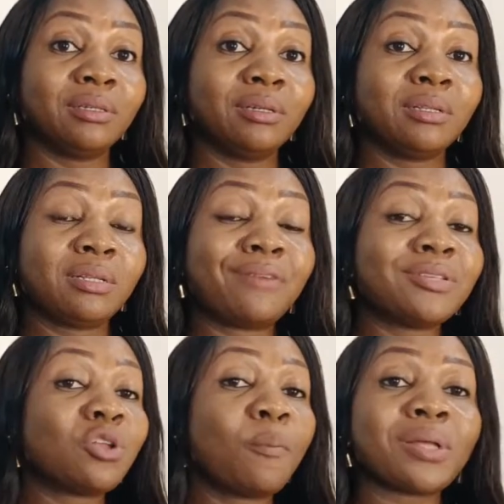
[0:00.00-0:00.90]
There is
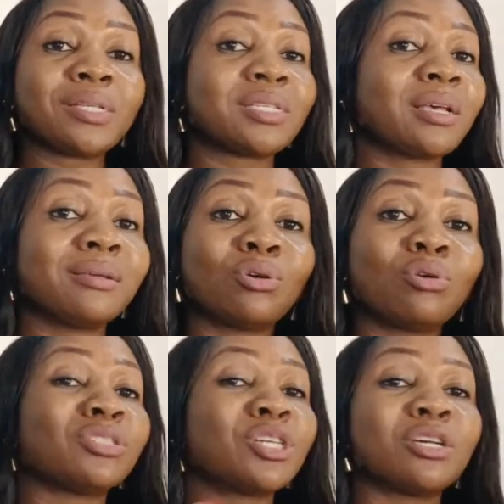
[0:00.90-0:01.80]
no point saying,
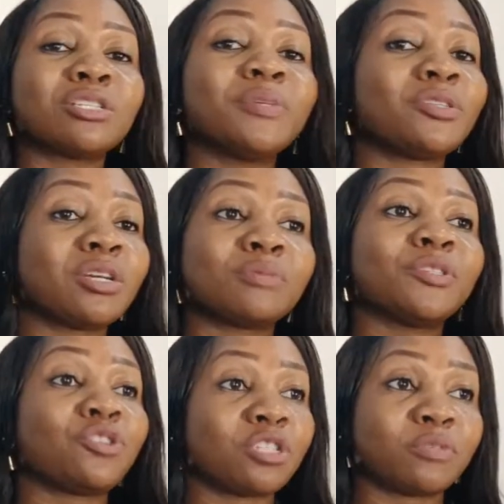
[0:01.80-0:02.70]
oh, trust me, trust me,
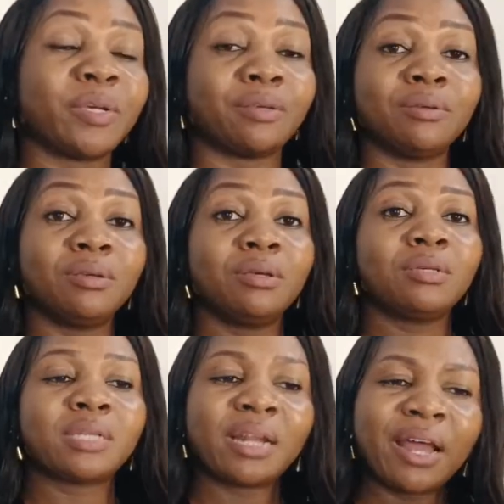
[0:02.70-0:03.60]
trust me.
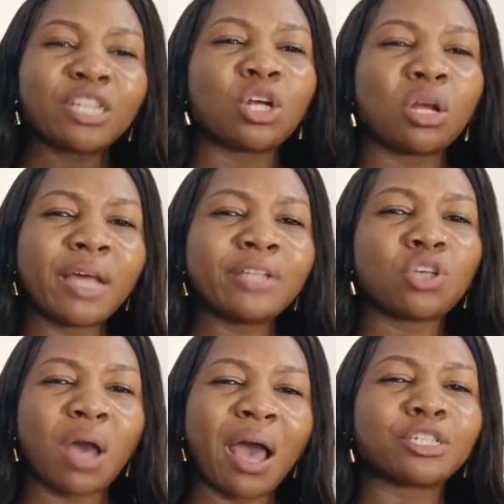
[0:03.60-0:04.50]
Then let
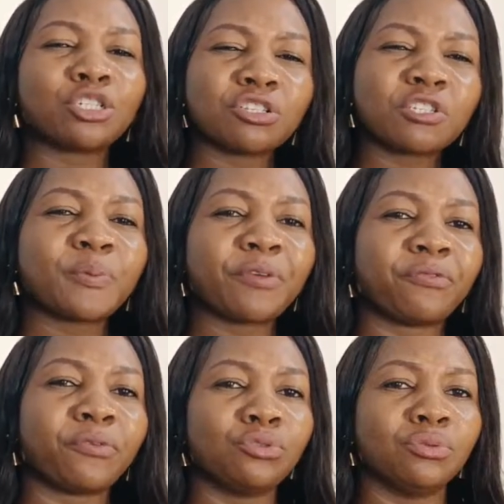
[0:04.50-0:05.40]
your actions speak
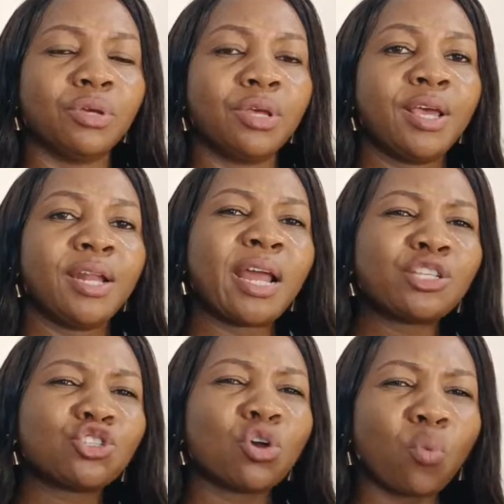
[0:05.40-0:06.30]
for you.
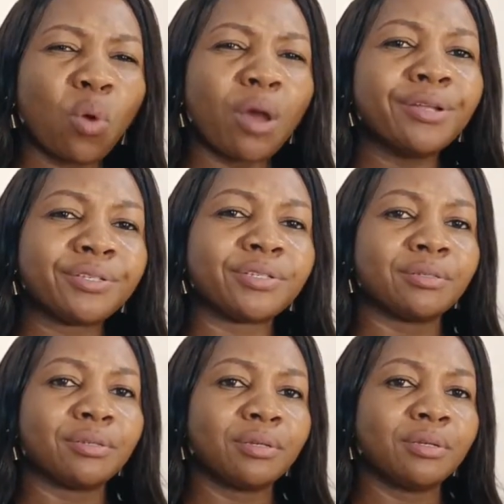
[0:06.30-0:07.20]
Let your
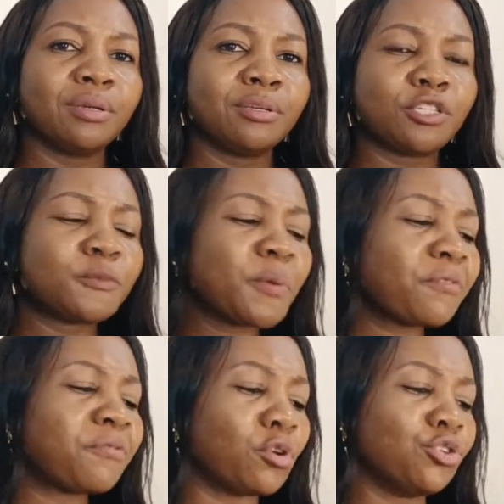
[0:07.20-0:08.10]
words speak
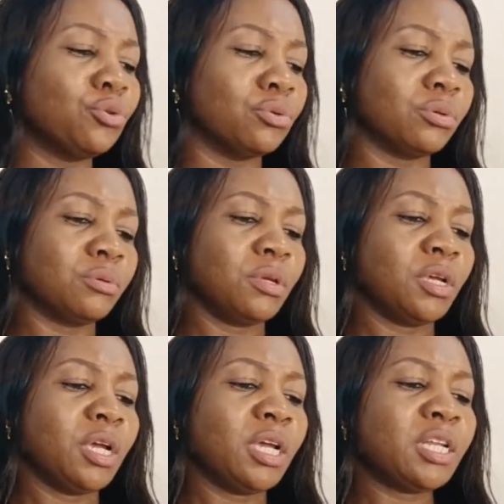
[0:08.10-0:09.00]
for you.
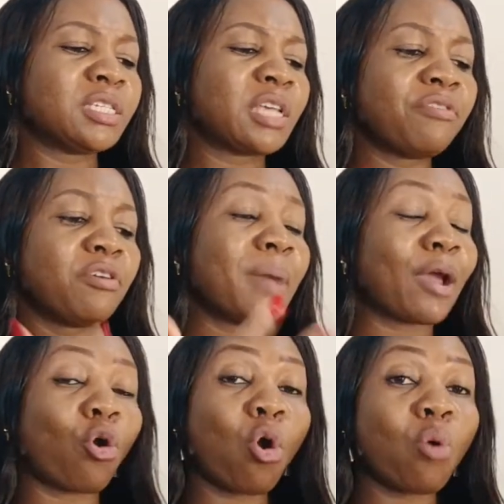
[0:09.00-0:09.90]
It is given by
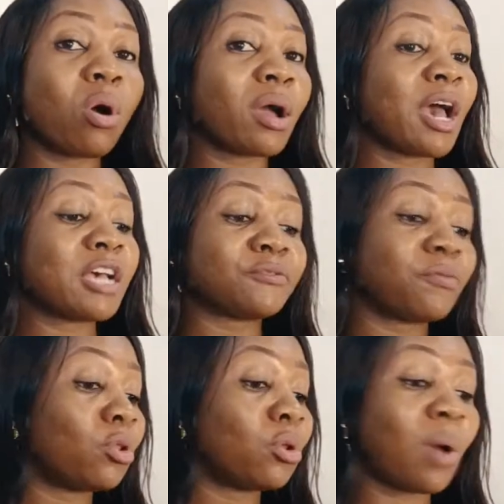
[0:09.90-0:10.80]
co-workers,
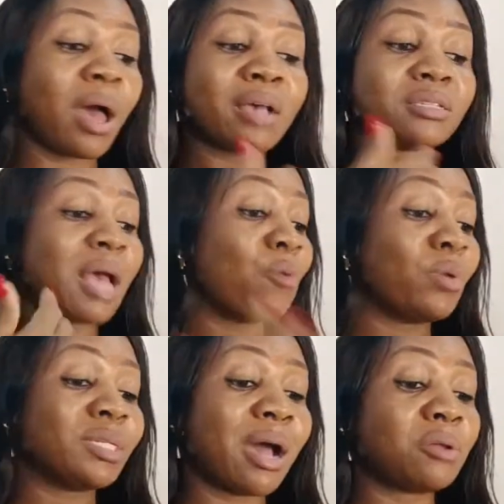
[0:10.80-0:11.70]
followers, and
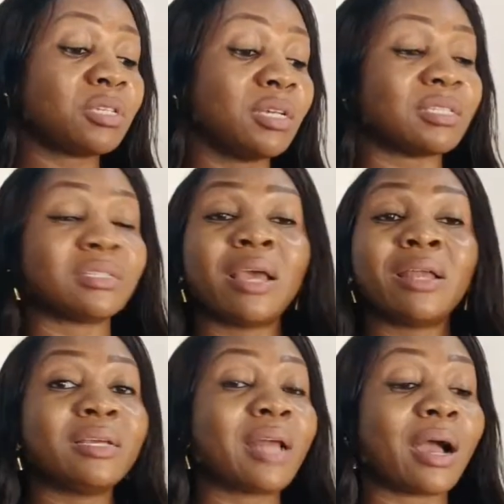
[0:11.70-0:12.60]
without it, a
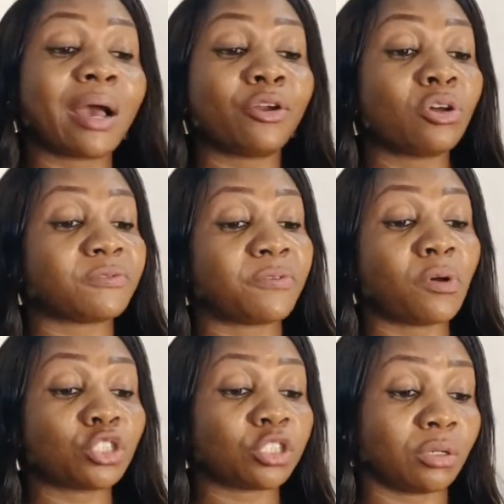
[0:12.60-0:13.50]
leader cannot
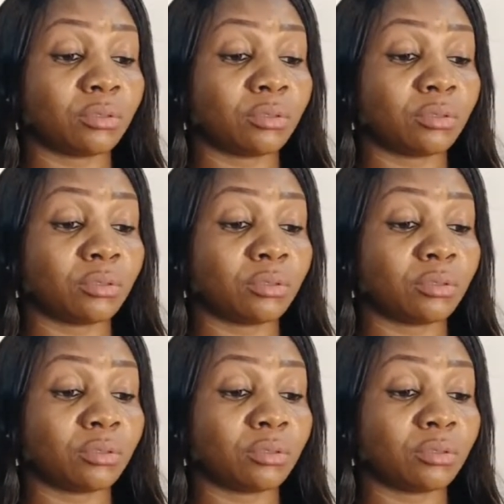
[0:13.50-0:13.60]
function.